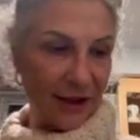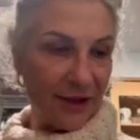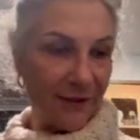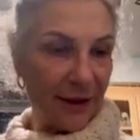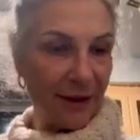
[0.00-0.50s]
It's
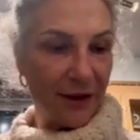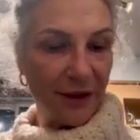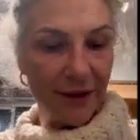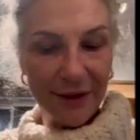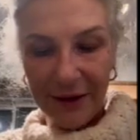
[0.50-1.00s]

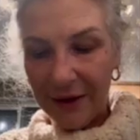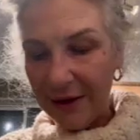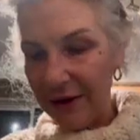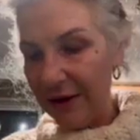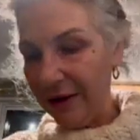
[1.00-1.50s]
Valentine's Day
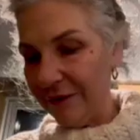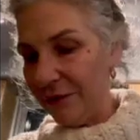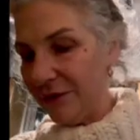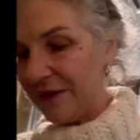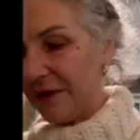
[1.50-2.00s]
today, of
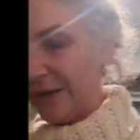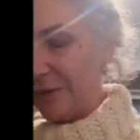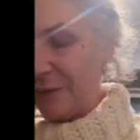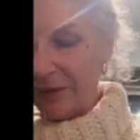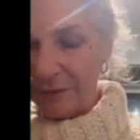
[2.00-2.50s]
course. I
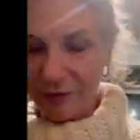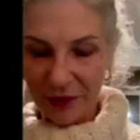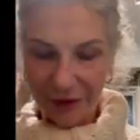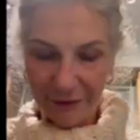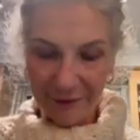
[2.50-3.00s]
went and
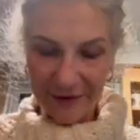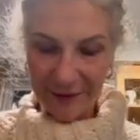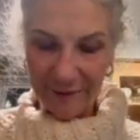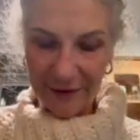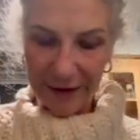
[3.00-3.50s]
brought her
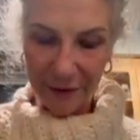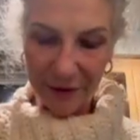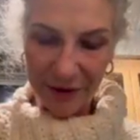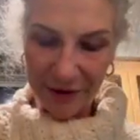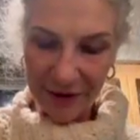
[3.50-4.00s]
some
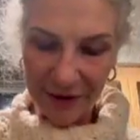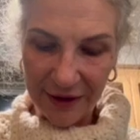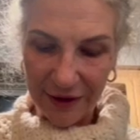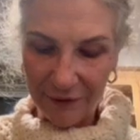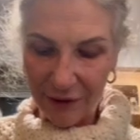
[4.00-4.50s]
flowers and
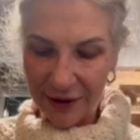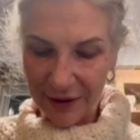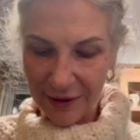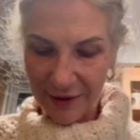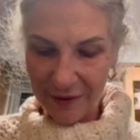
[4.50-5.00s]
gave her a
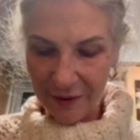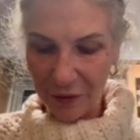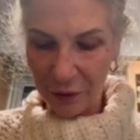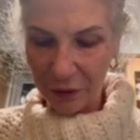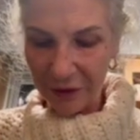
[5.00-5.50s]
kiss and
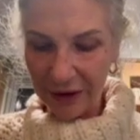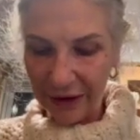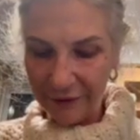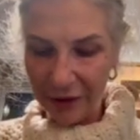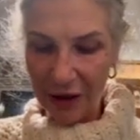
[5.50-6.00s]
told her I
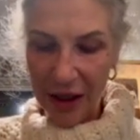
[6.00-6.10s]
love her.